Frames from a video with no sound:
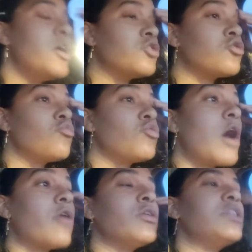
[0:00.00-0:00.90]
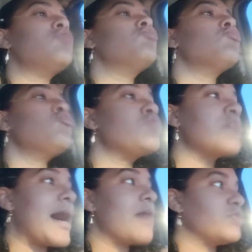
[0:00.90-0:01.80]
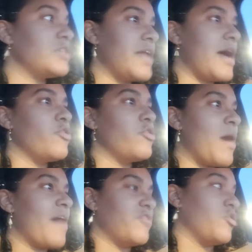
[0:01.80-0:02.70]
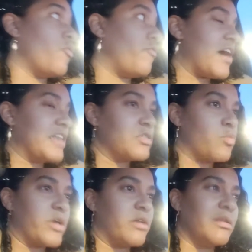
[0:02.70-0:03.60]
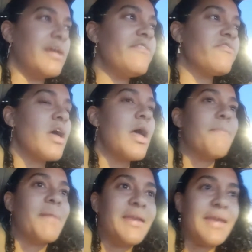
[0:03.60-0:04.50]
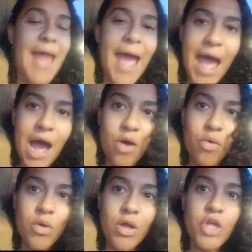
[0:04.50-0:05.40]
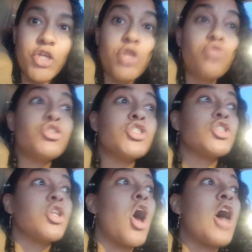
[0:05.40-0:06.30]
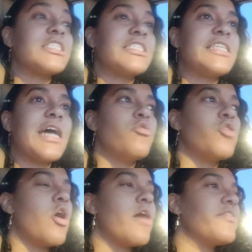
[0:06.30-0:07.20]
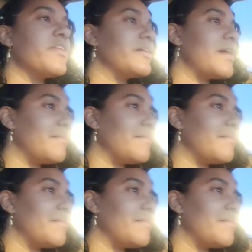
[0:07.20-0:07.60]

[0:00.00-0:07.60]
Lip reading: So not only did you lose the house, and now you have to go find somewhere to live, but now you just lost out on the